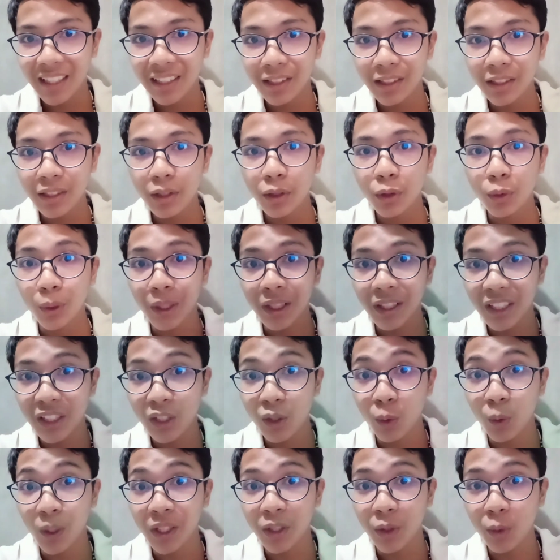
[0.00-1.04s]

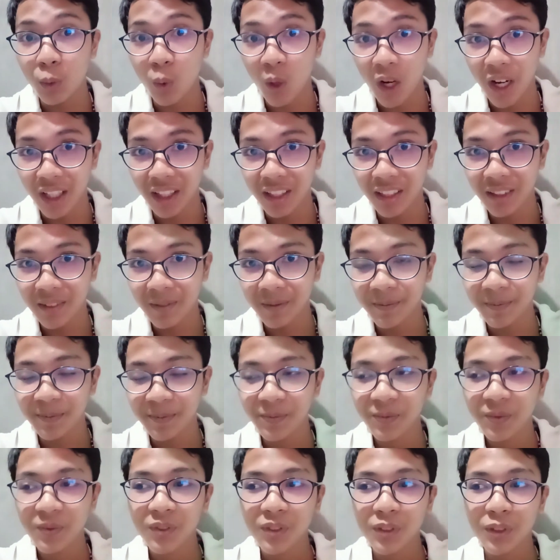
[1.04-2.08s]
2021.
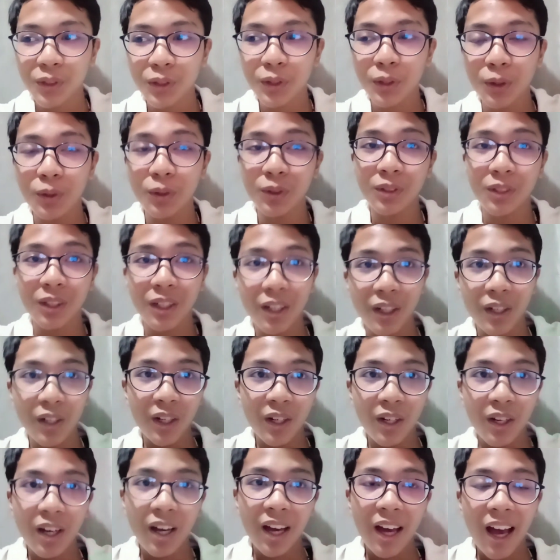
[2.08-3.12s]
So,
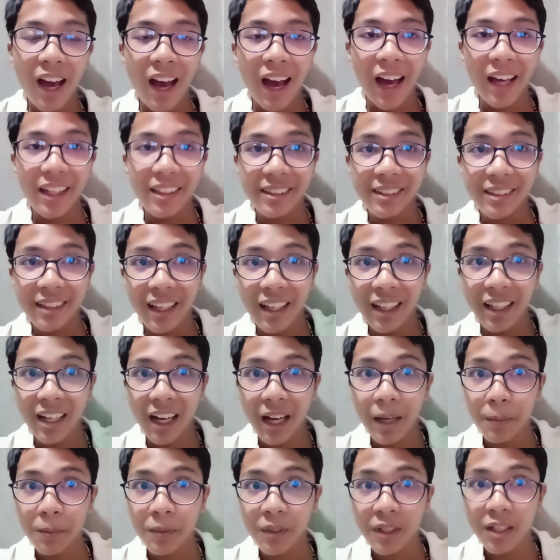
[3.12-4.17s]
I think
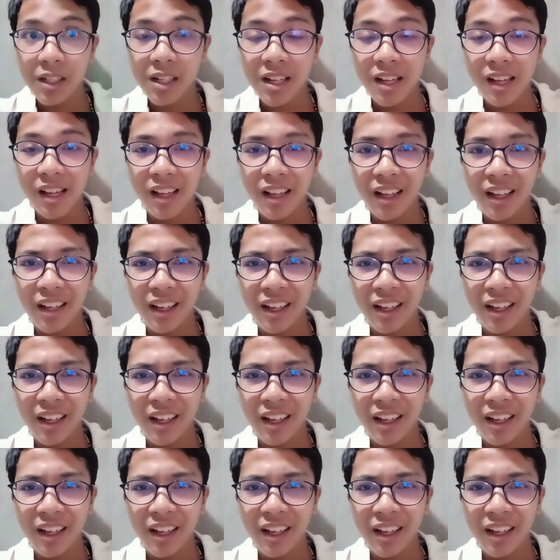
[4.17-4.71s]
I'm gonna